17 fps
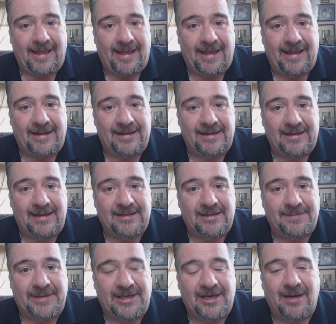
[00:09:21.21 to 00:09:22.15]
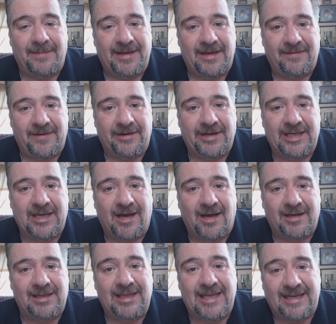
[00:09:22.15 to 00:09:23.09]
and it's becoming a very
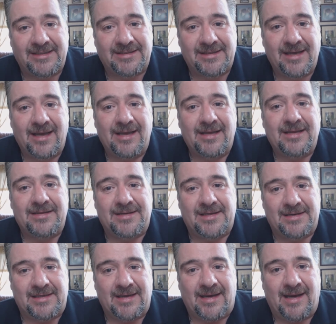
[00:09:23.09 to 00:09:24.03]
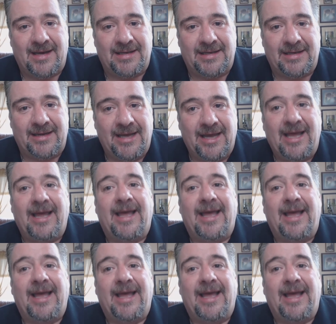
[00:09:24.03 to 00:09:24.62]
godless society.